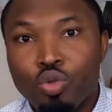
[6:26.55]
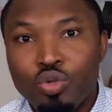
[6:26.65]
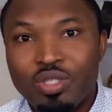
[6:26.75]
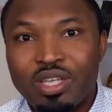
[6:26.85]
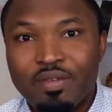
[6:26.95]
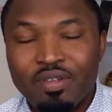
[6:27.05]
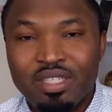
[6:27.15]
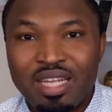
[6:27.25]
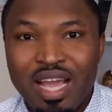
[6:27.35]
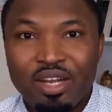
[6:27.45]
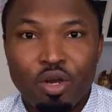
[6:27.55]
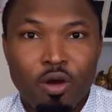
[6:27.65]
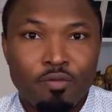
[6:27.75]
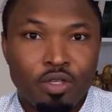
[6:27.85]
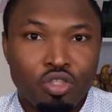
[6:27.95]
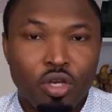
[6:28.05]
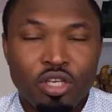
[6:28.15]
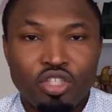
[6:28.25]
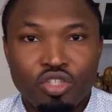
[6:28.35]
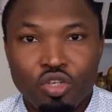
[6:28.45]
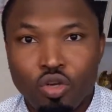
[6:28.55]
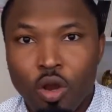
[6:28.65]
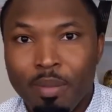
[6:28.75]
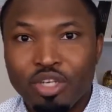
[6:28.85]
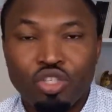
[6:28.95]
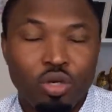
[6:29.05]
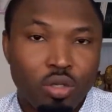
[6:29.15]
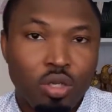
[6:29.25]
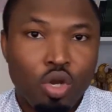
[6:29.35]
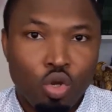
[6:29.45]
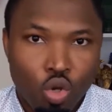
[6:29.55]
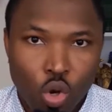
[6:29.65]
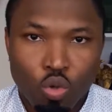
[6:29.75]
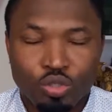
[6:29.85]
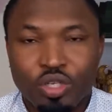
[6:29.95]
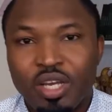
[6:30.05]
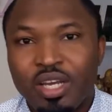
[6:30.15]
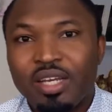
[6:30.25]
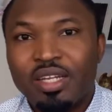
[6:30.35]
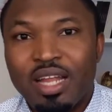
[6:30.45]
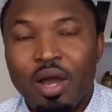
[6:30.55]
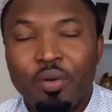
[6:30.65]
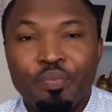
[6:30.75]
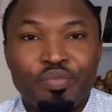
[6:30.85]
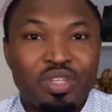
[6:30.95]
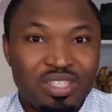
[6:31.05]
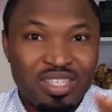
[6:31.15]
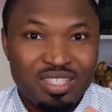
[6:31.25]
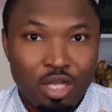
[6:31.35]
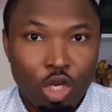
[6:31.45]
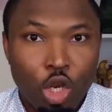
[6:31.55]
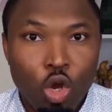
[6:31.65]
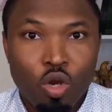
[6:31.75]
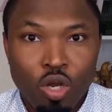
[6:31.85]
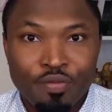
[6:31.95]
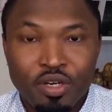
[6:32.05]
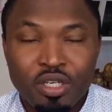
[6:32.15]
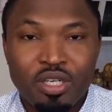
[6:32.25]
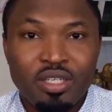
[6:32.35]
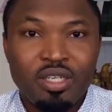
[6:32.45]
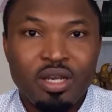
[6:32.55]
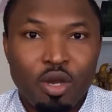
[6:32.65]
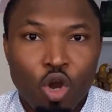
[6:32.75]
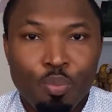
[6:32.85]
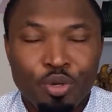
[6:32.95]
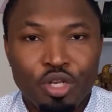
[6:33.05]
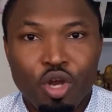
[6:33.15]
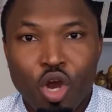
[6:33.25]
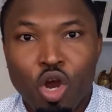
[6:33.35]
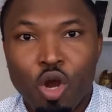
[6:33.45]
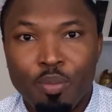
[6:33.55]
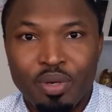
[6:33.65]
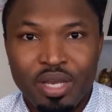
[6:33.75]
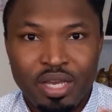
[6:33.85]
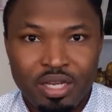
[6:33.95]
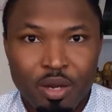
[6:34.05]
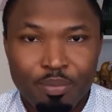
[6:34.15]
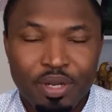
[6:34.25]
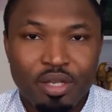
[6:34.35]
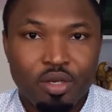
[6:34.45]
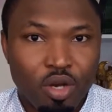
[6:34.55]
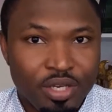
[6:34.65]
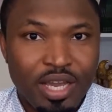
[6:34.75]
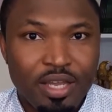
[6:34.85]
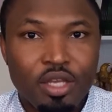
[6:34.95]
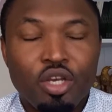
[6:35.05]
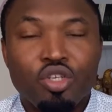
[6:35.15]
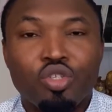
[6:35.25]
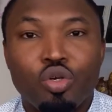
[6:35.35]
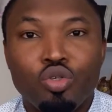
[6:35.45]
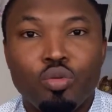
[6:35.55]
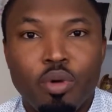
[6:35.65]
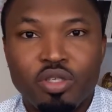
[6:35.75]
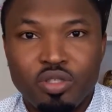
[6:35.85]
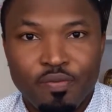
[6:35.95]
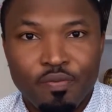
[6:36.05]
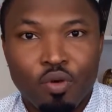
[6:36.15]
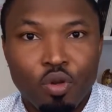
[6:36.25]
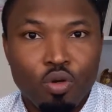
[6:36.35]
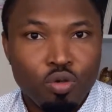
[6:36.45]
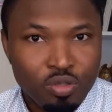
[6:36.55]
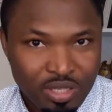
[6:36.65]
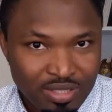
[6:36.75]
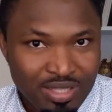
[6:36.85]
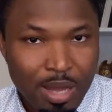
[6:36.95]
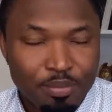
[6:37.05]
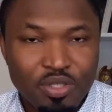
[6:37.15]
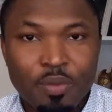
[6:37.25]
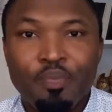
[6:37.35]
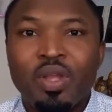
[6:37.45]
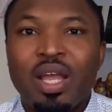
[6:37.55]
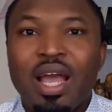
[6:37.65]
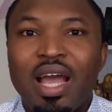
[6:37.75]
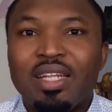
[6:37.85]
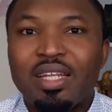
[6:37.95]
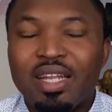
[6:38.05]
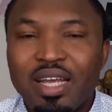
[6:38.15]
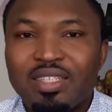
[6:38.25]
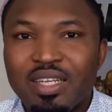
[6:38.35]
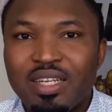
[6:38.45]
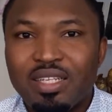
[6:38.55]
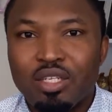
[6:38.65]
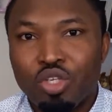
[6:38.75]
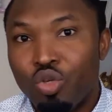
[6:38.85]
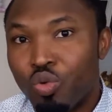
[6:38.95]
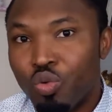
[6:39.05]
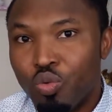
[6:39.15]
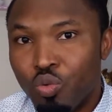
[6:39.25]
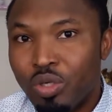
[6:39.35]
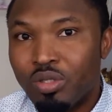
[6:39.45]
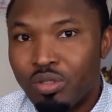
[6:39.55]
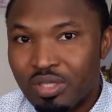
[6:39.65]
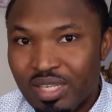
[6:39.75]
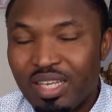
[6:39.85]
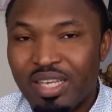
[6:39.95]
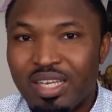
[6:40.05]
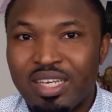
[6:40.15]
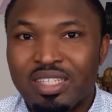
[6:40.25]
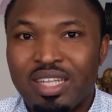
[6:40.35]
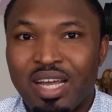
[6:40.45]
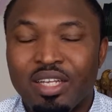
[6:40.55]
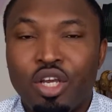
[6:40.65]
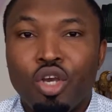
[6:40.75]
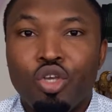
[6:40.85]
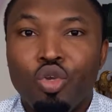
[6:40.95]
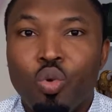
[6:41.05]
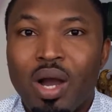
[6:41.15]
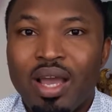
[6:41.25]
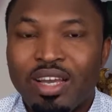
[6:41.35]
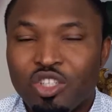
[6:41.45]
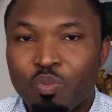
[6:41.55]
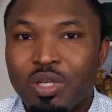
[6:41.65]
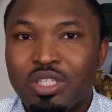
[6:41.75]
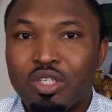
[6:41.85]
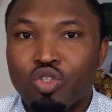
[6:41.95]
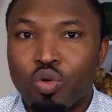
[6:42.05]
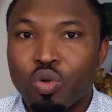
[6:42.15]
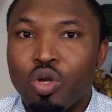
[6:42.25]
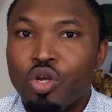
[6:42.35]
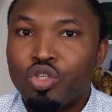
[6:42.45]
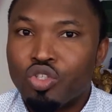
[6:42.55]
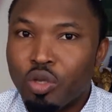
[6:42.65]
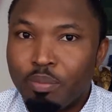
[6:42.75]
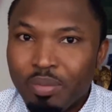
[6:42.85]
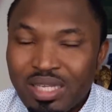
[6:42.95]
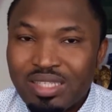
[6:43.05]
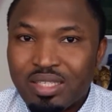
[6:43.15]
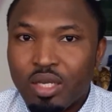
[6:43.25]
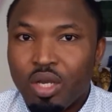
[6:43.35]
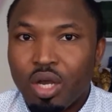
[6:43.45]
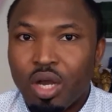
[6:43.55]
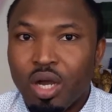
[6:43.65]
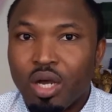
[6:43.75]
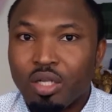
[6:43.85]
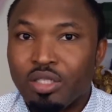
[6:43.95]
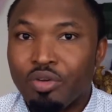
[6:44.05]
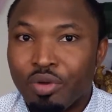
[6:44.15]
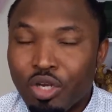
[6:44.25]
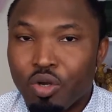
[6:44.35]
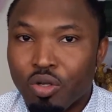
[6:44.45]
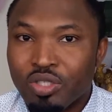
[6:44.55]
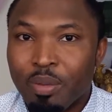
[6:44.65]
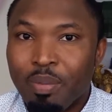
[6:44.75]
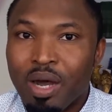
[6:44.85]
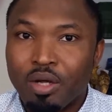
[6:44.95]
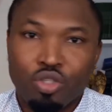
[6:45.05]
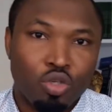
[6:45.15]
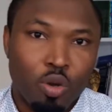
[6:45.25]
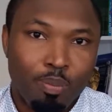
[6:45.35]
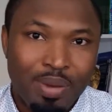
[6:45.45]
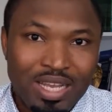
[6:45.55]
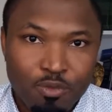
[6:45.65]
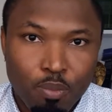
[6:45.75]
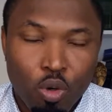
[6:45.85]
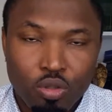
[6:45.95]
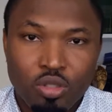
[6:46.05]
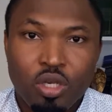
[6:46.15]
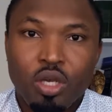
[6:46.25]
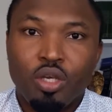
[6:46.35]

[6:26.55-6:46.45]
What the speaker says: 279 of the Turkish Commercial Code. Now, this is the law governing opening up a company, okay? So you must follow the steps. And the next thing you will see is that you are expected to submit the records about your passport,